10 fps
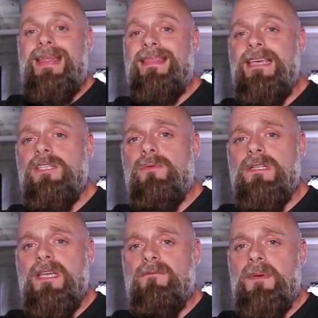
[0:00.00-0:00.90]
These
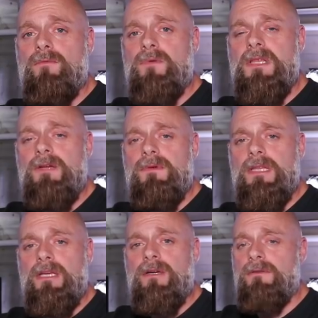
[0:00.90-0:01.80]
ones have been really,
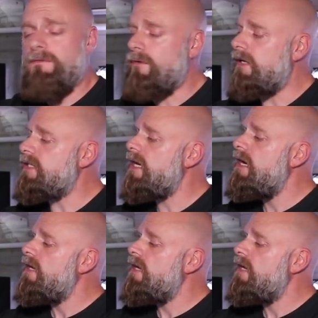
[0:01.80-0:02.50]
really good for us.